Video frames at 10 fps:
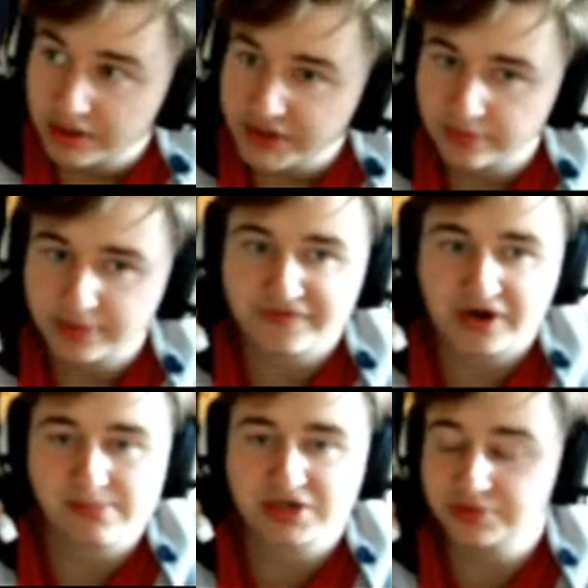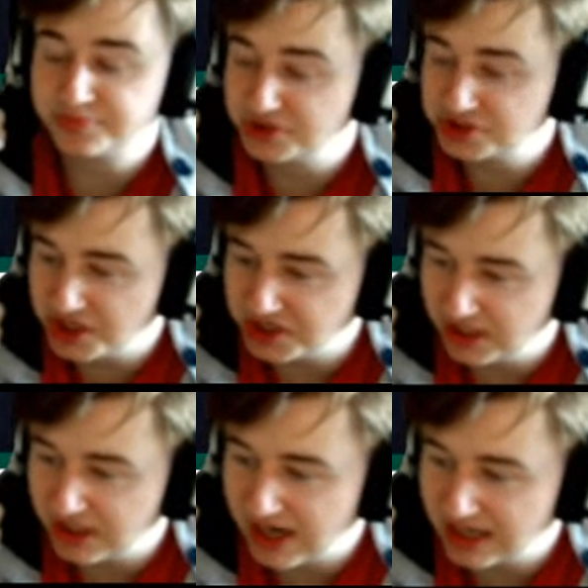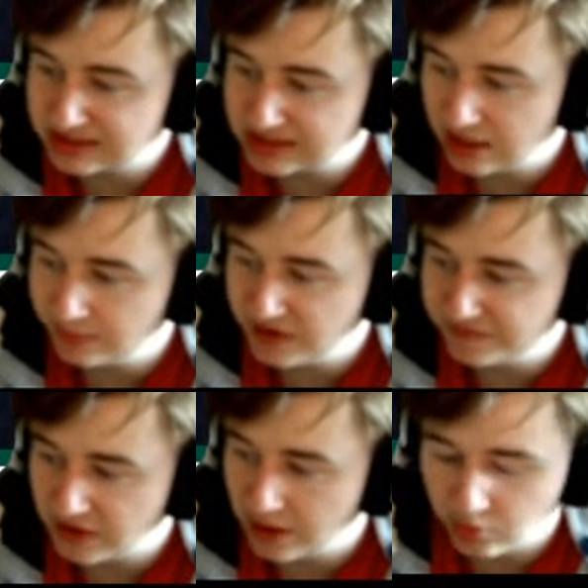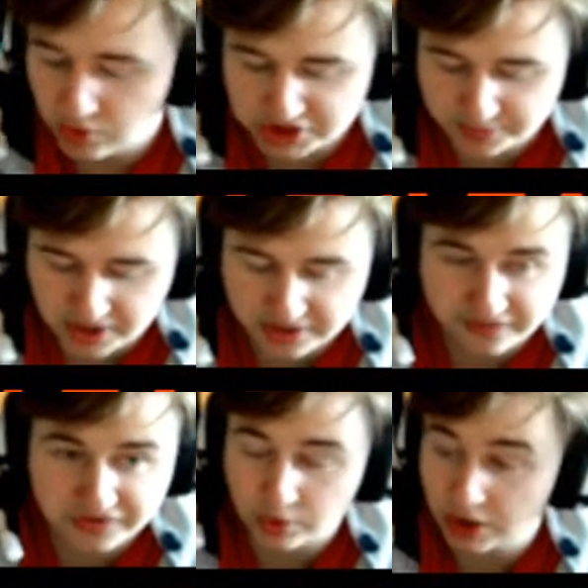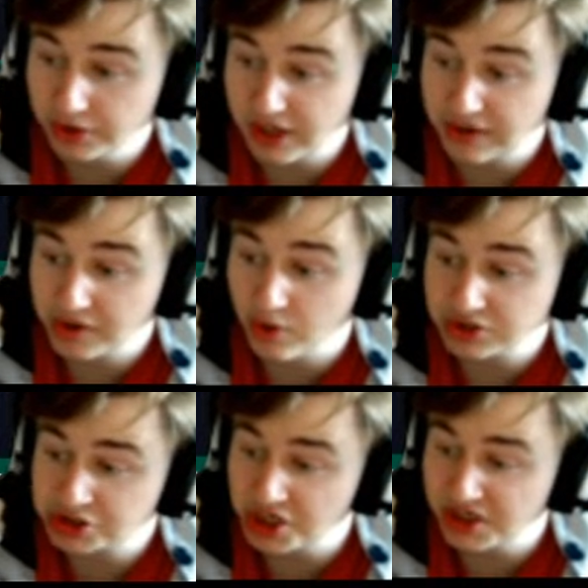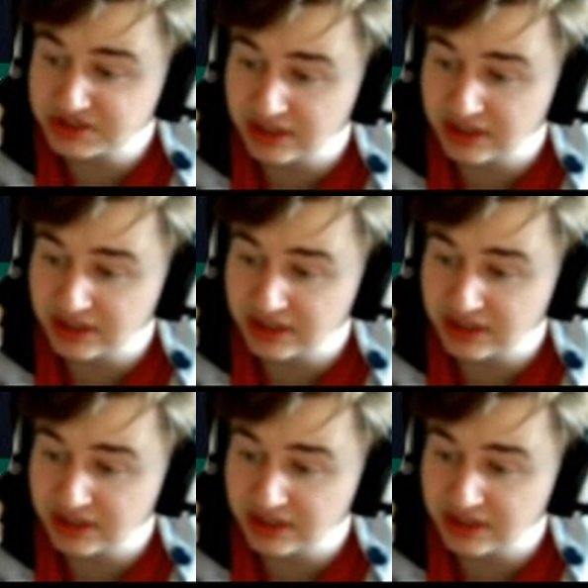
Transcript: it would be very much appreciated, guys. Tell me from which part of the world are you watching.